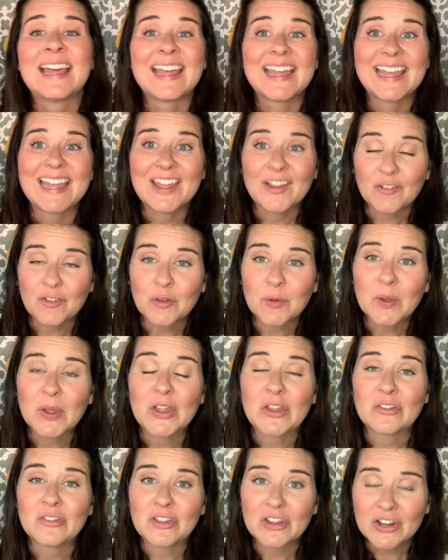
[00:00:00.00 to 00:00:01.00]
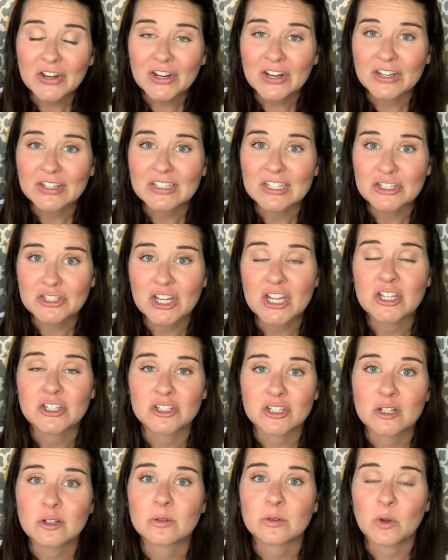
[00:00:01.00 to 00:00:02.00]
If you can learn to change
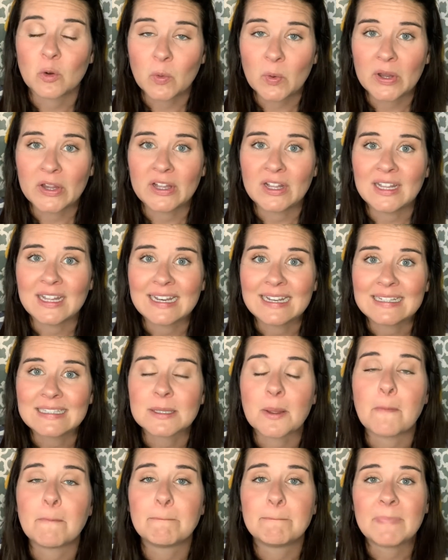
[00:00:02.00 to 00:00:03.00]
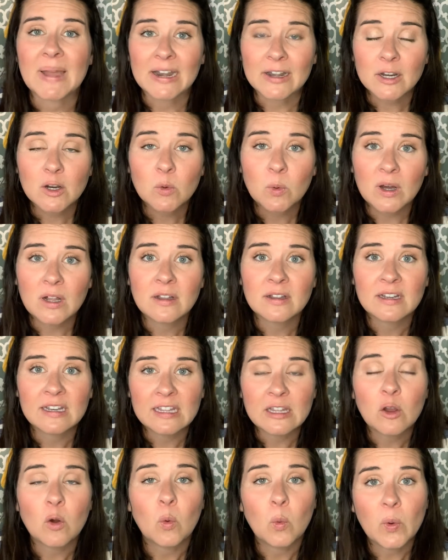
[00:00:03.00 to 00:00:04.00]
your own oil, it is better quality
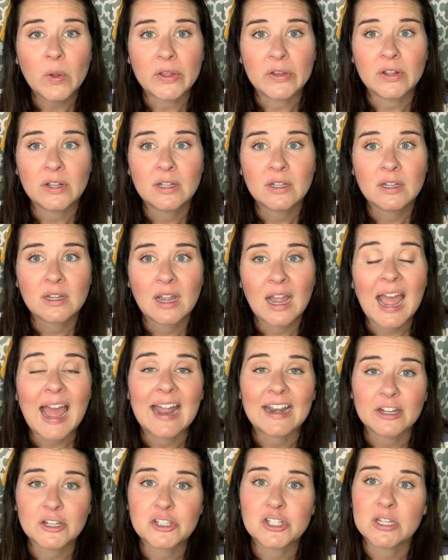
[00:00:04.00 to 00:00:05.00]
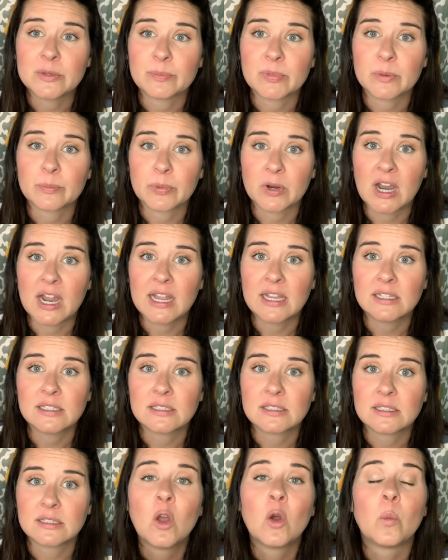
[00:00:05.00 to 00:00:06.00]
oil at a cheaper price.